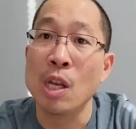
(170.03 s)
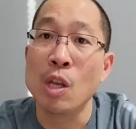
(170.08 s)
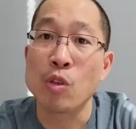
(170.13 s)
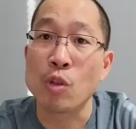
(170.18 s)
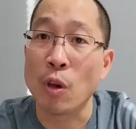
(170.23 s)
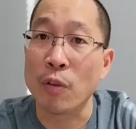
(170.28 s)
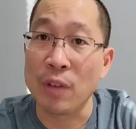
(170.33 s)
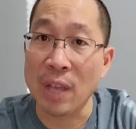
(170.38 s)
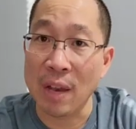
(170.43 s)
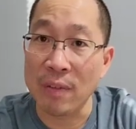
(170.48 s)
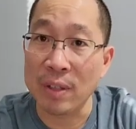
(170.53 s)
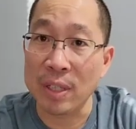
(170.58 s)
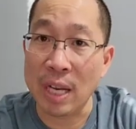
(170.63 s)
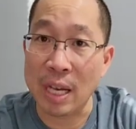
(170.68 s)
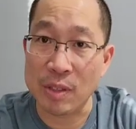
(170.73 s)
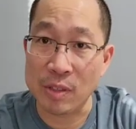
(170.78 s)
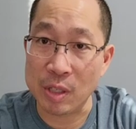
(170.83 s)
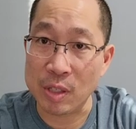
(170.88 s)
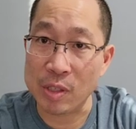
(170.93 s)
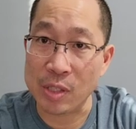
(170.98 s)
So if you have a
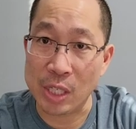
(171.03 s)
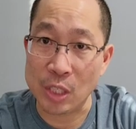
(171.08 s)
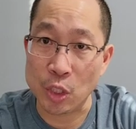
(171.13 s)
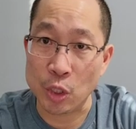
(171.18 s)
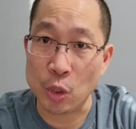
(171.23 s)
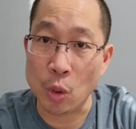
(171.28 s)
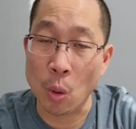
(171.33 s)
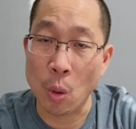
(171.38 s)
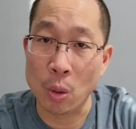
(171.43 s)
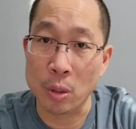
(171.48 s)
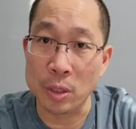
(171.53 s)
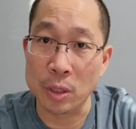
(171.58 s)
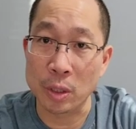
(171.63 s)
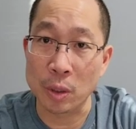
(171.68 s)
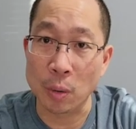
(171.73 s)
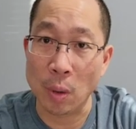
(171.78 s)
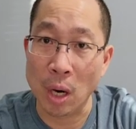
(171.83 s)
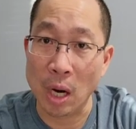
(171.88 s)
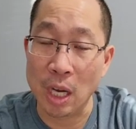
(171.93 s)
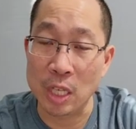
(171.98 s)
nice extension cord in your
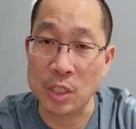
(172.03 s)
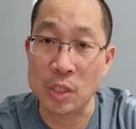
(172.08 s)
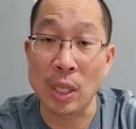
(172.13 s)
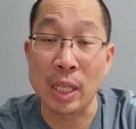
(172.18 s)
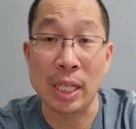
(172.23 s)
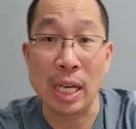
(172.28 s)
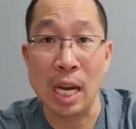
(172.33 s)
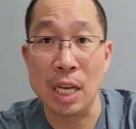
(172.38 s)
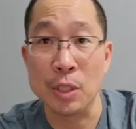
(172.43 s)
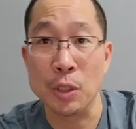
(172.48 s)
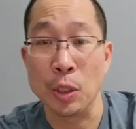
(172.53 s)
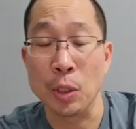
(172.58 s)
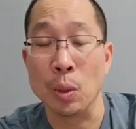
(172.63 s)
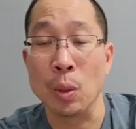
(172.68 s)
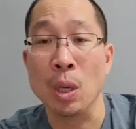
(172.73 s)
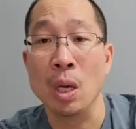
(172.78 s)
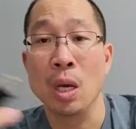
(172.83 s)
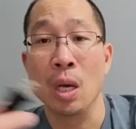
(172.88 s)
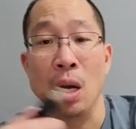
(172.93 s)
garage like I do,